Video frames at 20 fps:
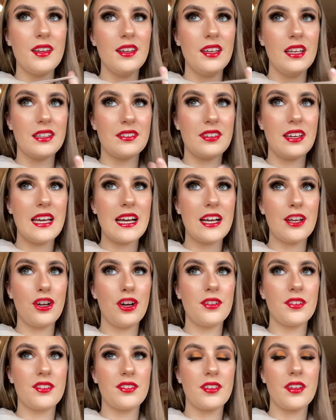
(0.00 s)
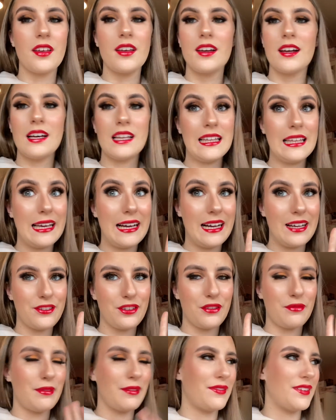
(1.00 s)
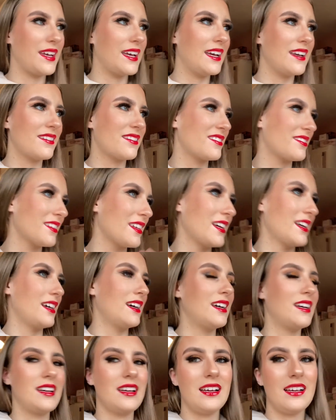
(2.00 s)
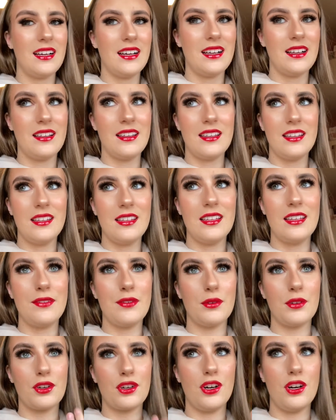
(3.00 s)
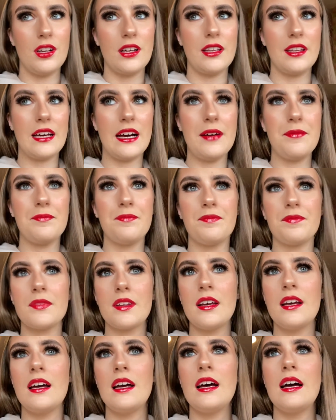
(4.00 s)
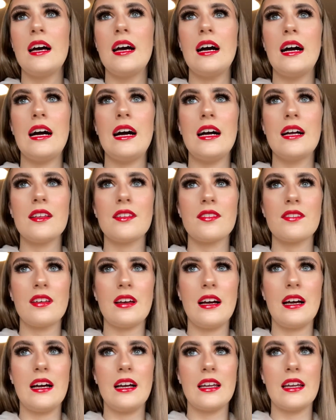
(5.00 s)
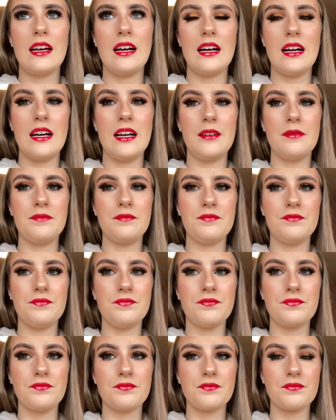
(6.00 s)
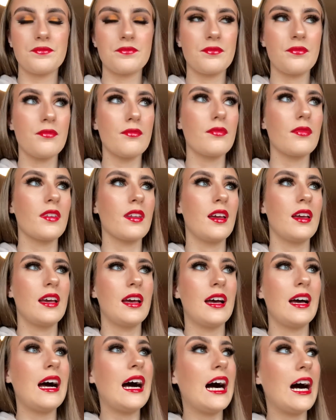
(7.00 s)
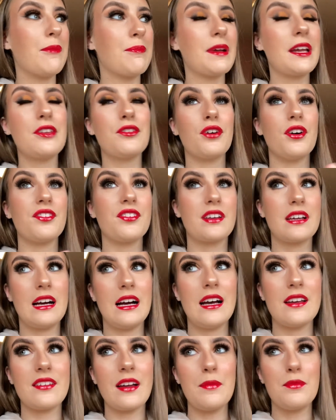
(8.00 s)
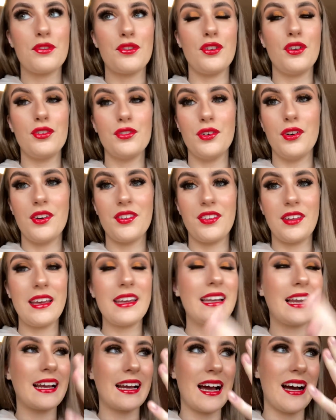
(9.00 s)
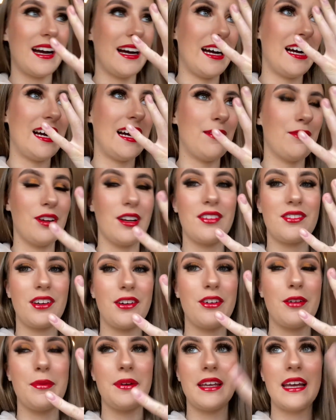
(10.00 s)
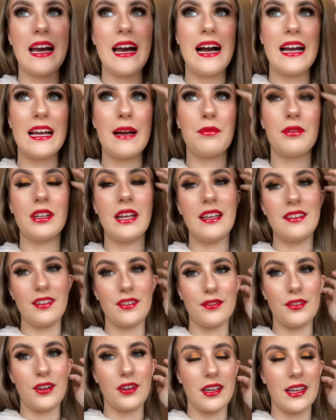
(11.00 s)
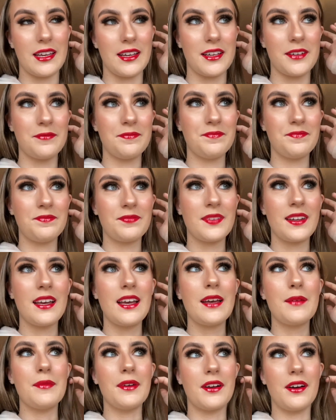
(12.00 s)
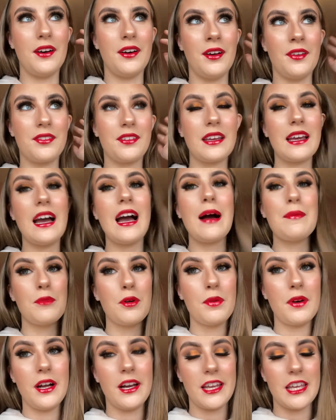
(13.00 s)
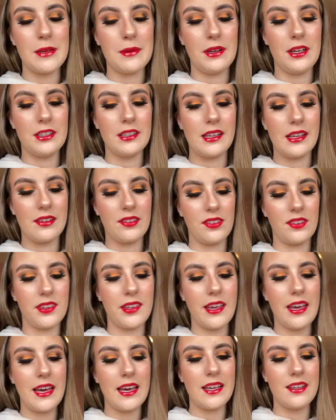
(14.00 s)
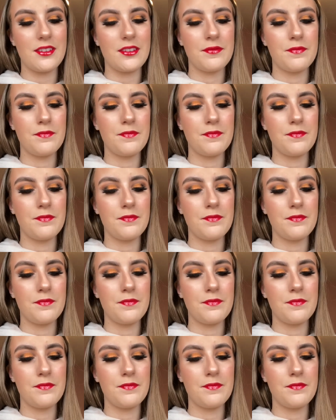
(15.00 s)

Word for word: taking all this clat off my face, if you want to call it that. And I'm being nosy, guys. I'm so nosy. Like, I'm really sorry. But yeah, I am going to end this vlog here, because yeah, I'm up early in the morning, as I said.